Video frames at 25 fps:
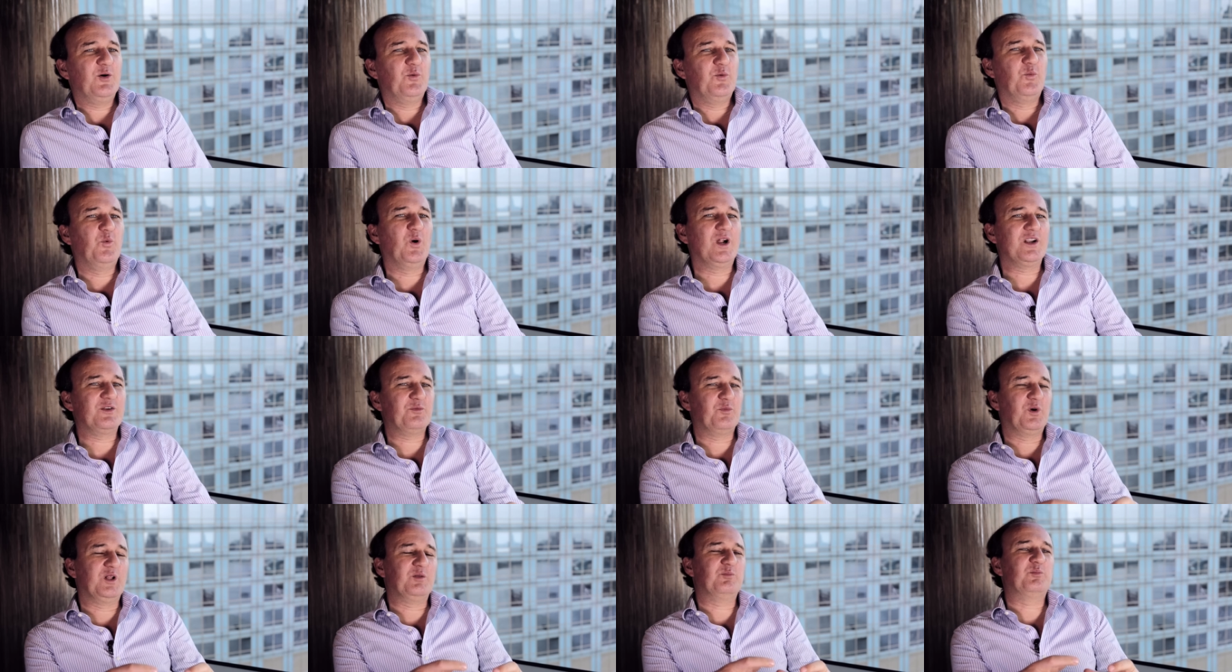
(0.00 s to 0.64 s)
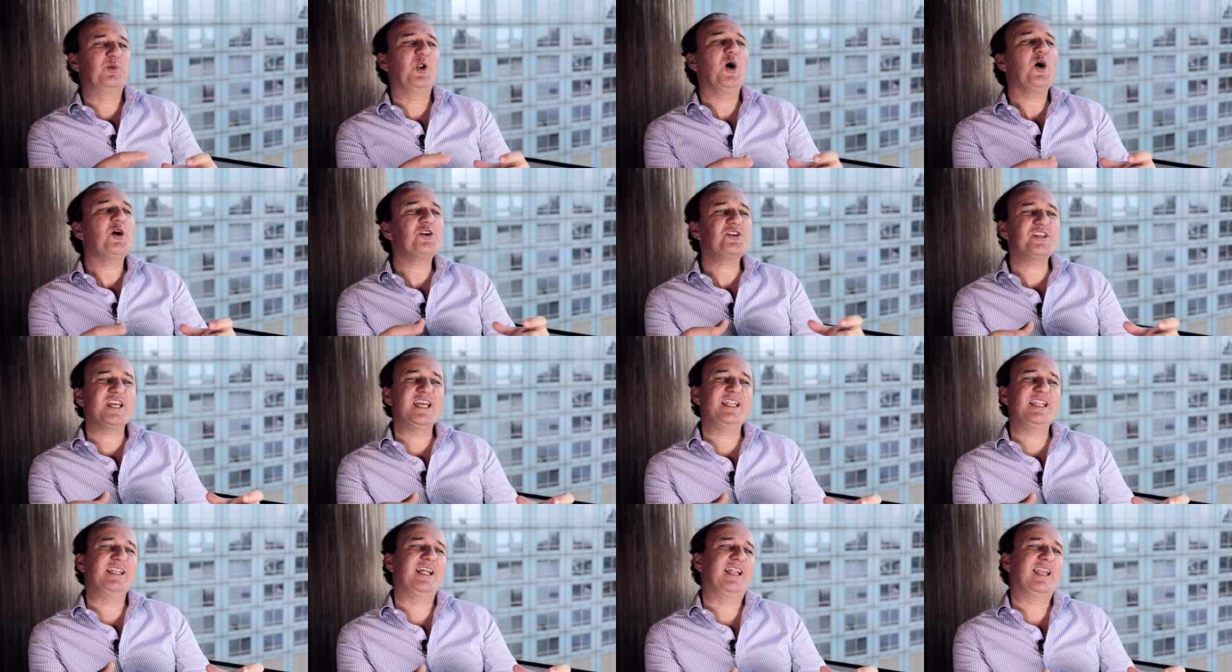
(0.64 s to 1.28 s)
What, what
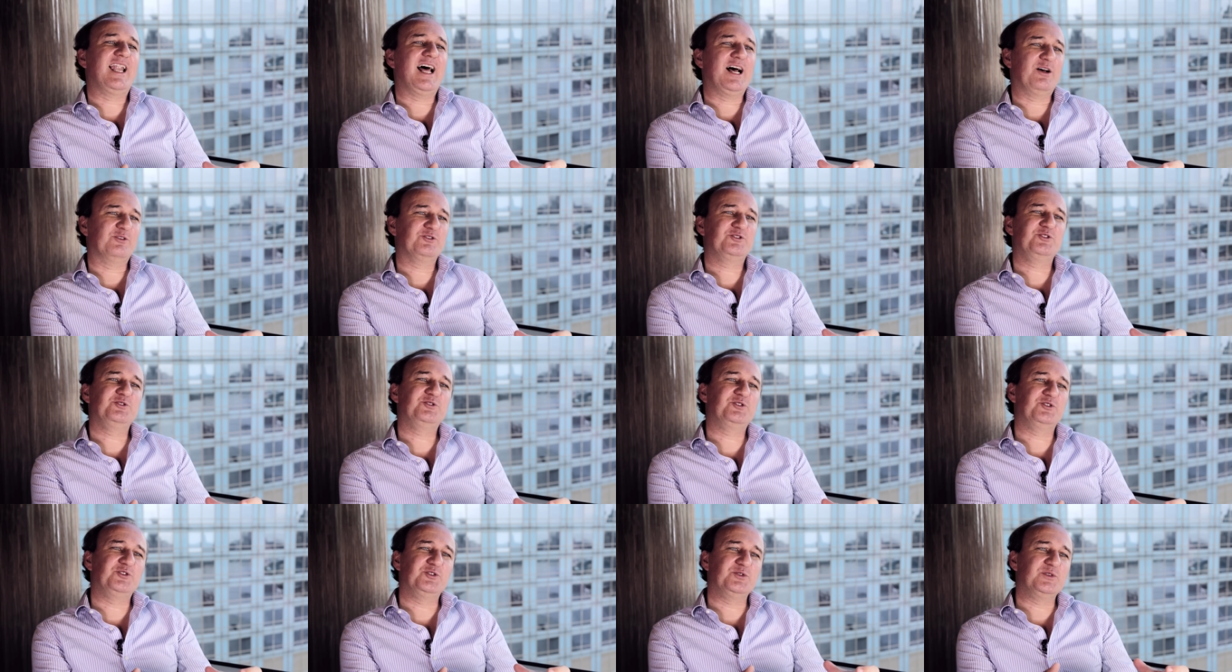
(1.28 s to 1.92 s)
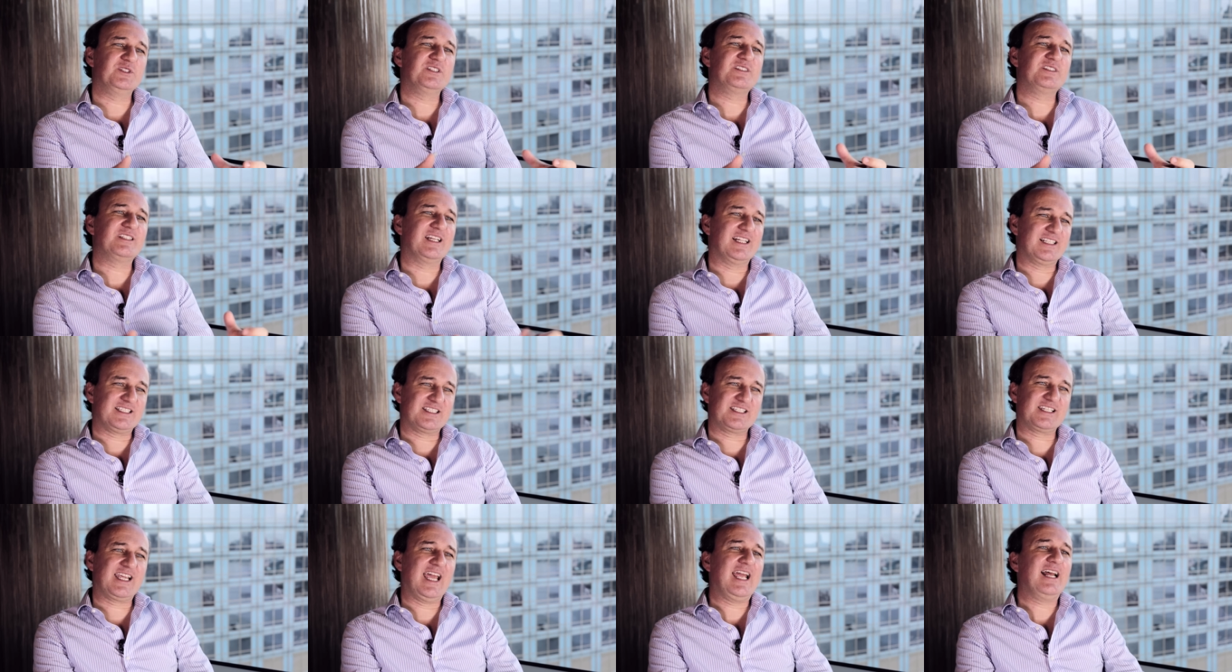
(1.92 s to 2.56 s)
blockchain allows you to do is
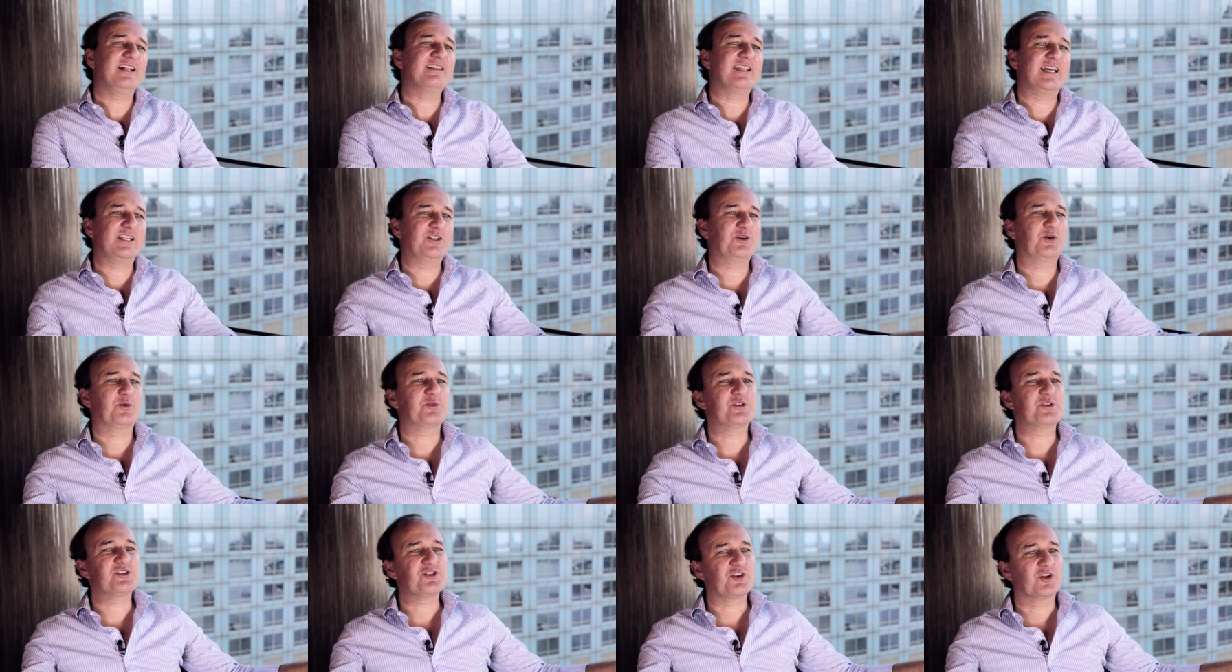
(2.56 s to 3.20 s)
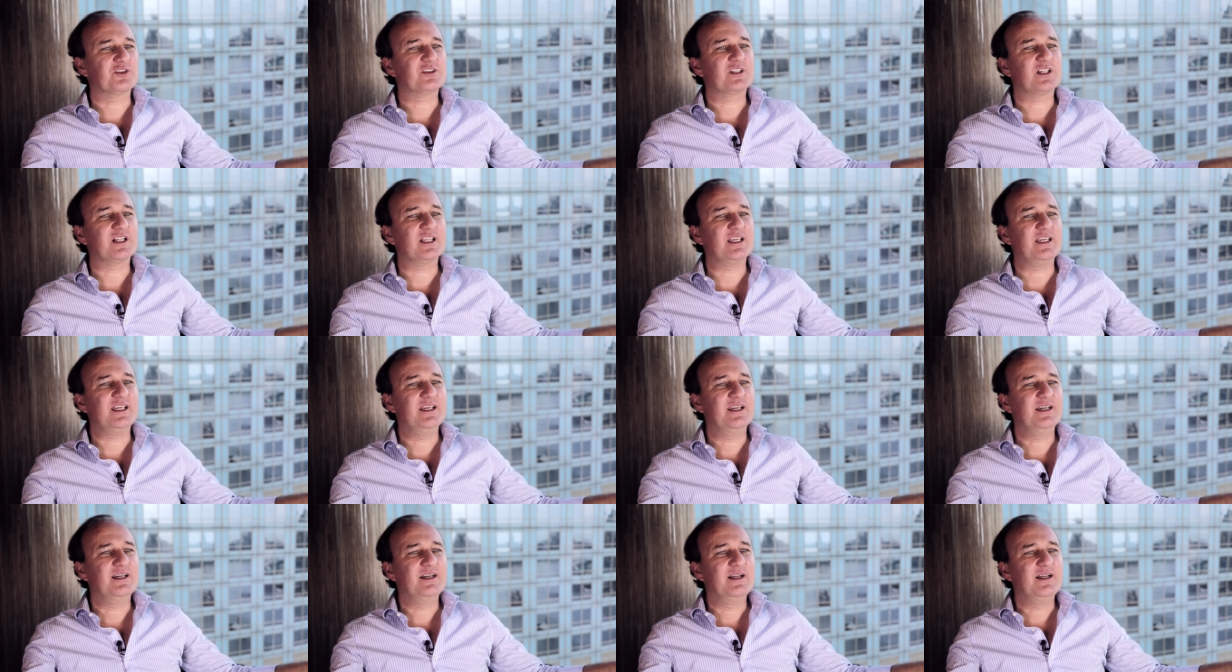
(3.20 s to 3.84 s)
that scale that horizontally.